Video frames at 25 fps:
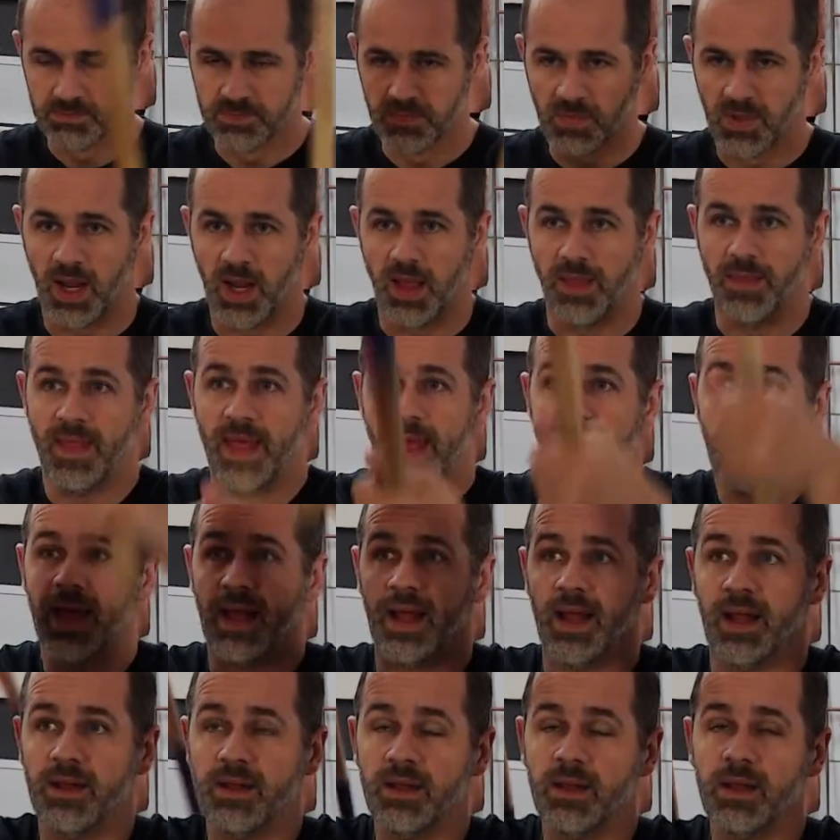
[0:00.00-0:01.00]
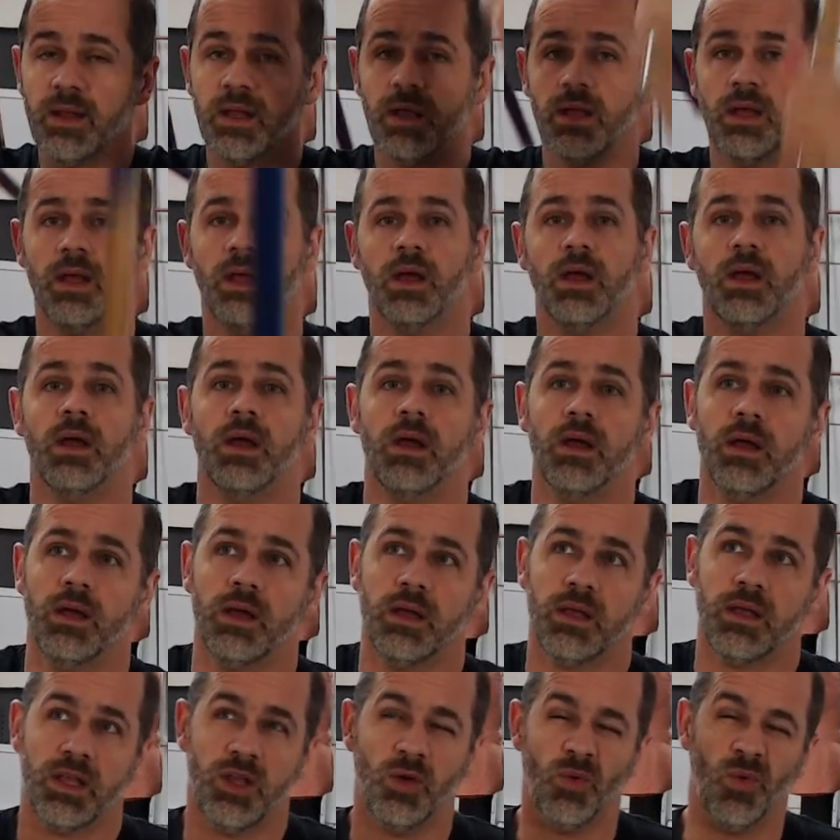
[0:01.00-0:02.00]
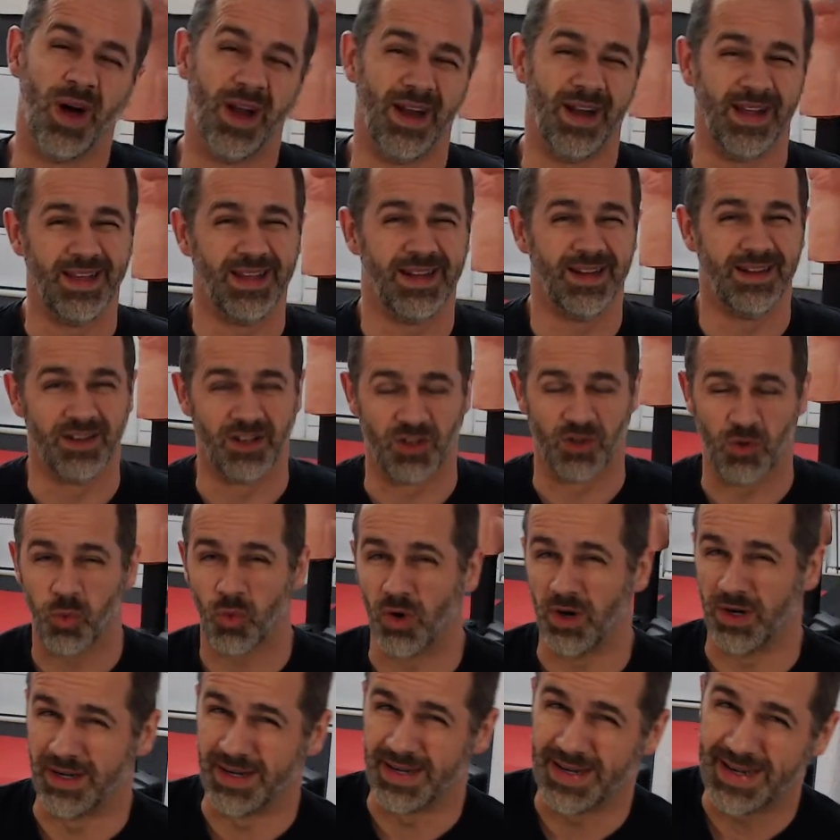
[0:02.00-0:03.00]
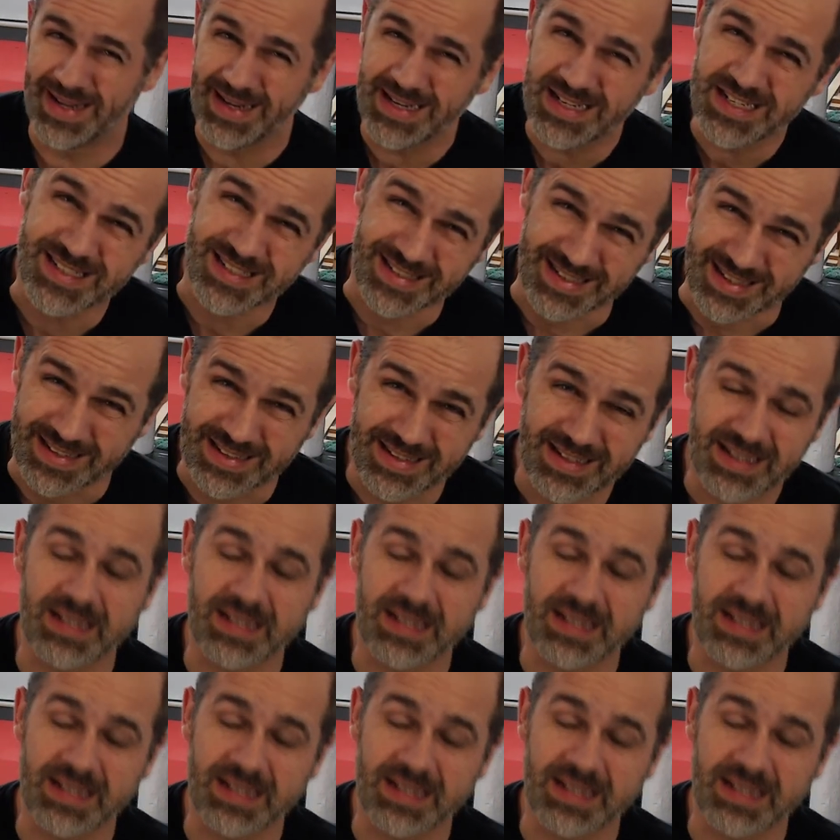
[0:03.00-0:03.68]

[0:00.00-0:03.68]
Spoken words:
And then you want to get into coordination.